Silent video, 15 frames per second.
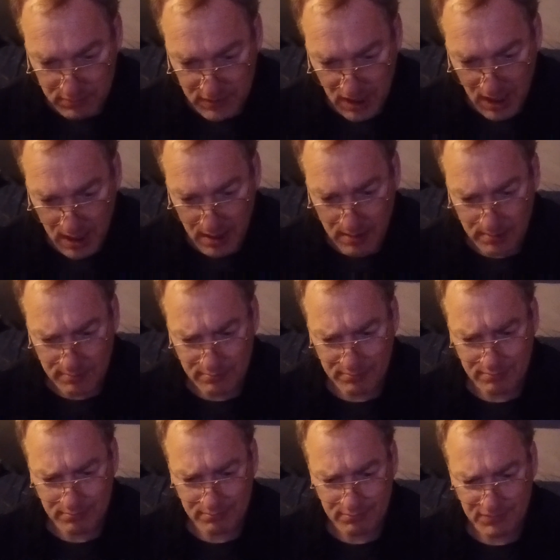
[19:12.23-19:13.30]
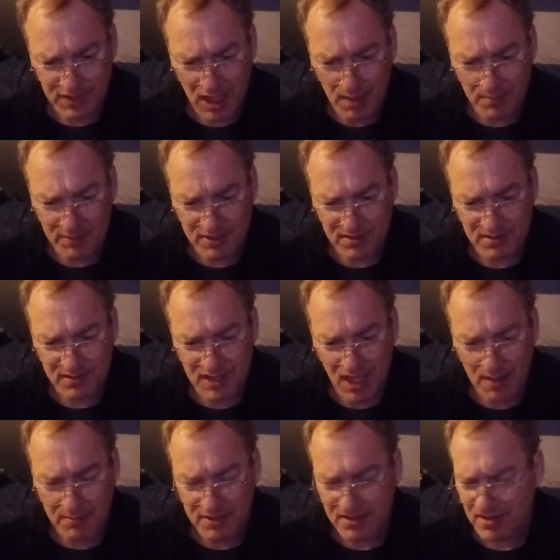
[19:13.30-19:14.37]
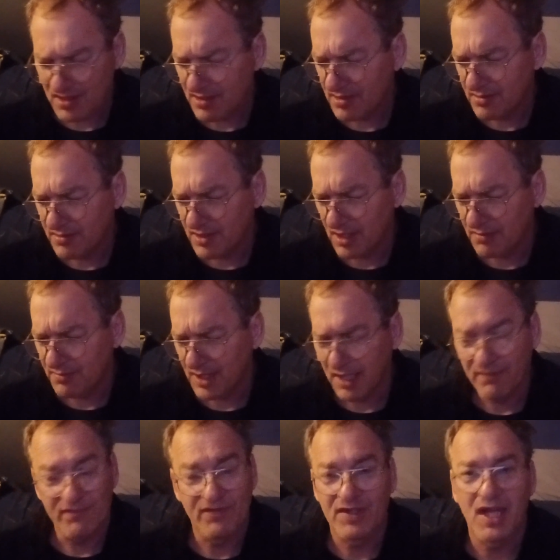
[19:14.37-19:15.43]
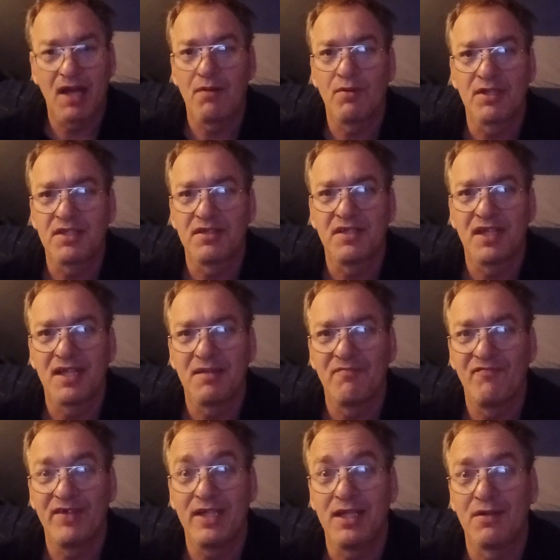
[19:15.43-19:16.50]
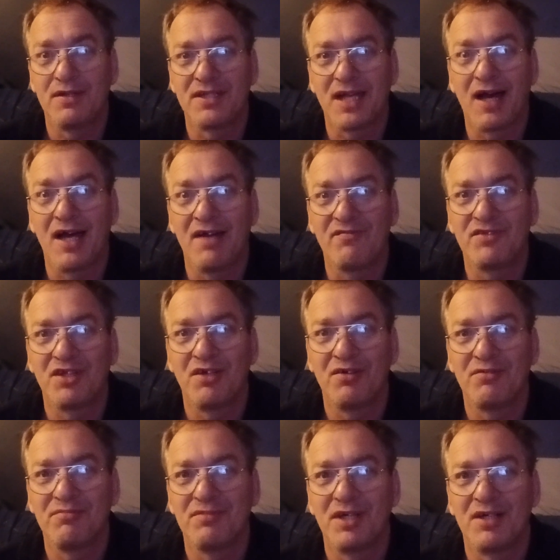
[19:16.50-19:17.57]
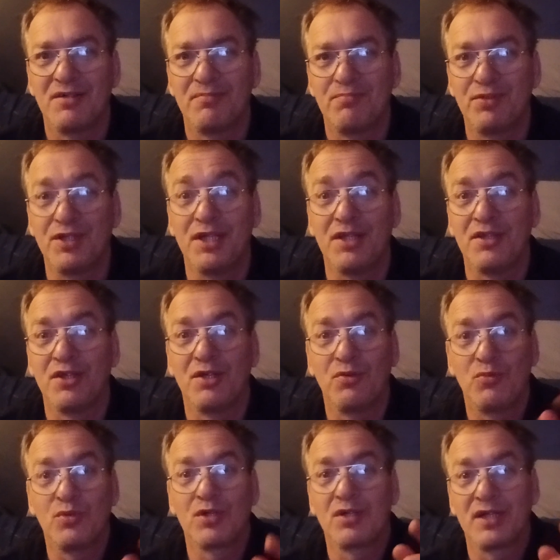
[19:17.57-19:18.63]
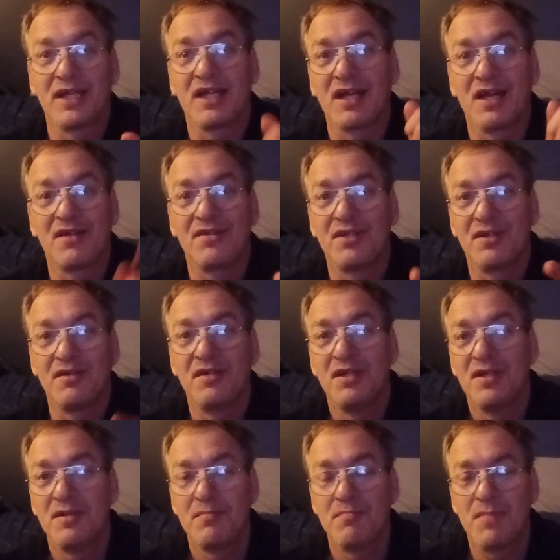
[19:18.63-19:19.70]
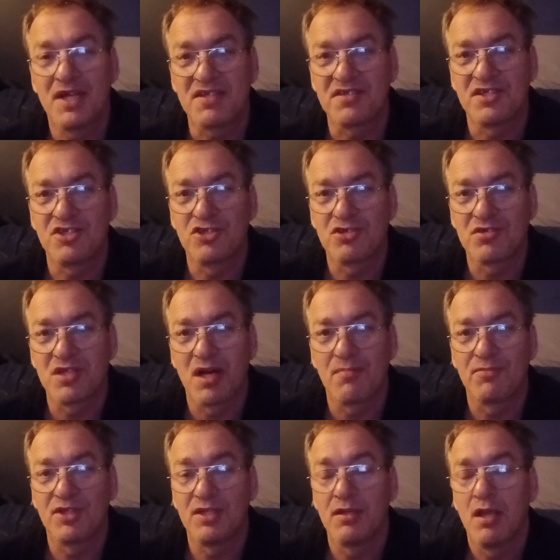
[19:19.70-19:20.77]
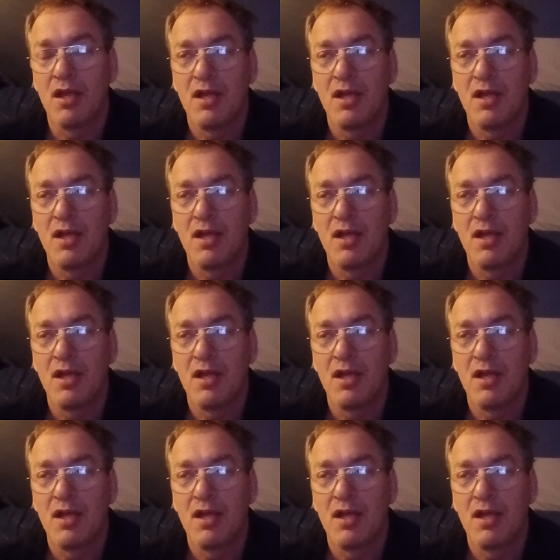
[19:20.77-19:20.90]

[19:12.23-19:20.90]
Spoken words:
Tom and Son. I forgot what the video is. I'll have to put it in the wording on the message or something.